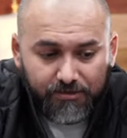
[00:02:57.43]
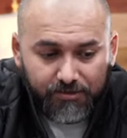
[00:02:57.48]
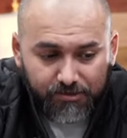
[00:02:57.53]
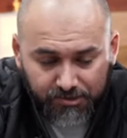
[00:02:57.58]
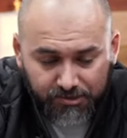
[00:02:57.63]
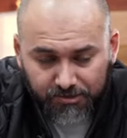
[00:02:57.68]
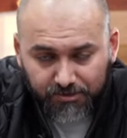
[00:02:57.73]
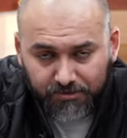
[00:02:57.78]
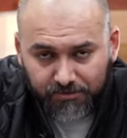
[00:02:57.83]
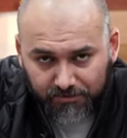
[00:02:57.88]

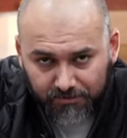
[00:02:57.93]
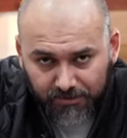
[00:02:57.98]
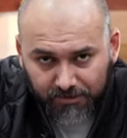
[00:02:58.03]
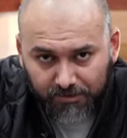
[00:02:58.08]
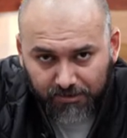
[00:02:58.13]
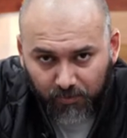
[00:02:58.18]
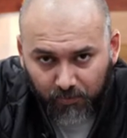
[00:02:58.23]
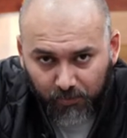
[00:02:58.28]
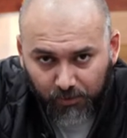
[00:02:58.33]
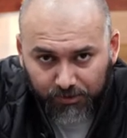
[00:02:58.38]
she's this
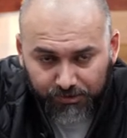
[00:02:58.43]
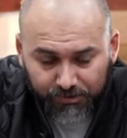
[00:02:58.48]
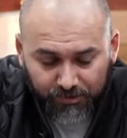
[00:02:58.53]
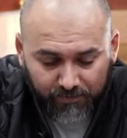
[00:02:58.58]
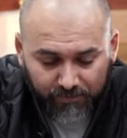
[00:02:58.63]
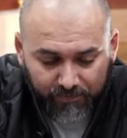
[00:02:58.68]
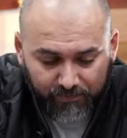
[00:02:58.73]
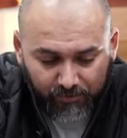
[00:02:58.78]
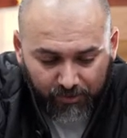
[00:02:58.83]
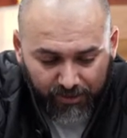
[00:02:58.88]
computer is going
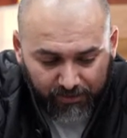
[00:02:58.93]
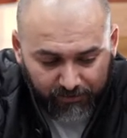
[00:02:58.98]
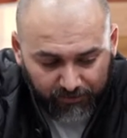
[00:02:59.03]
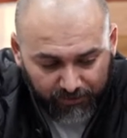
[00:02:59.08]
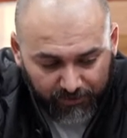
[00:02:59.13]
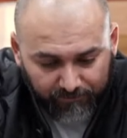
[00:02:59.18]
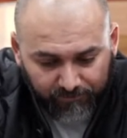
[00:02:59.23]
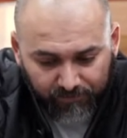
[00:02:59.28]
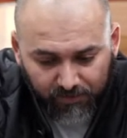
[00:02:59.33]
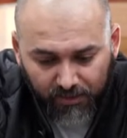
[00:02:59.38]
to be able to handle
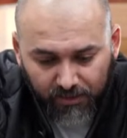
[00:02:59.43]
it.